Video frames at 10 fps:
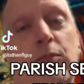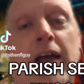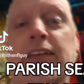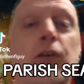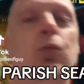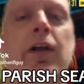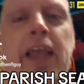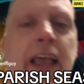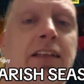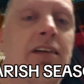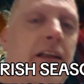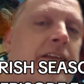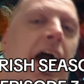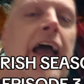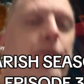I think it was one of Anton's
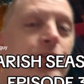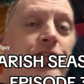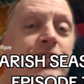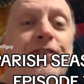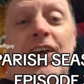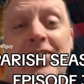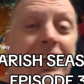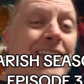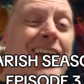guys, when she visited